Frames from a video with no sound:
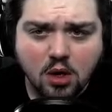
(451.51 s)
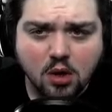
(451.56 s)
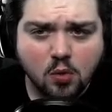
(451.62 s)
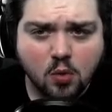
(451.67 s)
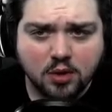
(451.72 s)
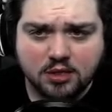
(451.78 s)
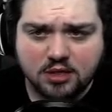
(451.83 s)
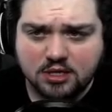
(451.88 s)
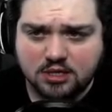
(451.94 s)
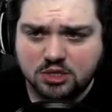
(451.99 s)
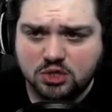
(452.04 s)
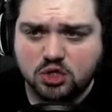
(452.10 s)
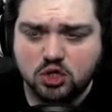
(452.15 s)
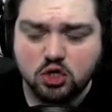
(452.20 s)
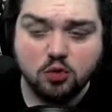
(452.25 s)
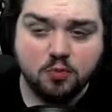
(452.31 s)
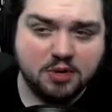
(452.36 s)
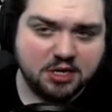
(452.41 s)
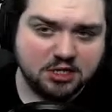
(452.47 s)
what this
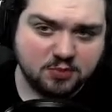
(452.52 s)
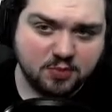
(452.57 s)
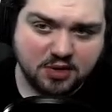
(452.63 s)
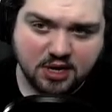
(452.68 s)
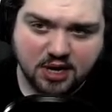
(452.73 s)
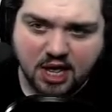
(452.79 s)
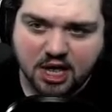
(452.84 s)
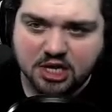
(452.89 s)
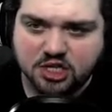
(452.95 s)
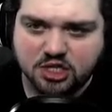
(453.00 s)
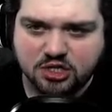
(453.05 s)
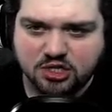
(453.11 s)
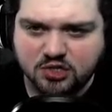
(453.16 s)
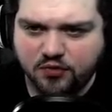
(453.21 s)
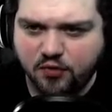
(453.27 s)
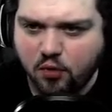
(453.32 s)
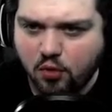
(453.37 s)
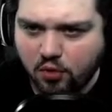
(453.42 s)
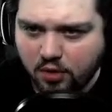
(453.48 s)
dubious medication is
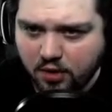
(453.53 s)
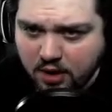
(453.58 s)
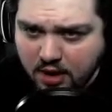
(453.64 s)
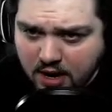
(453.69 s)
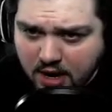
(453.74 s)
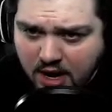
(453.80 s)
for.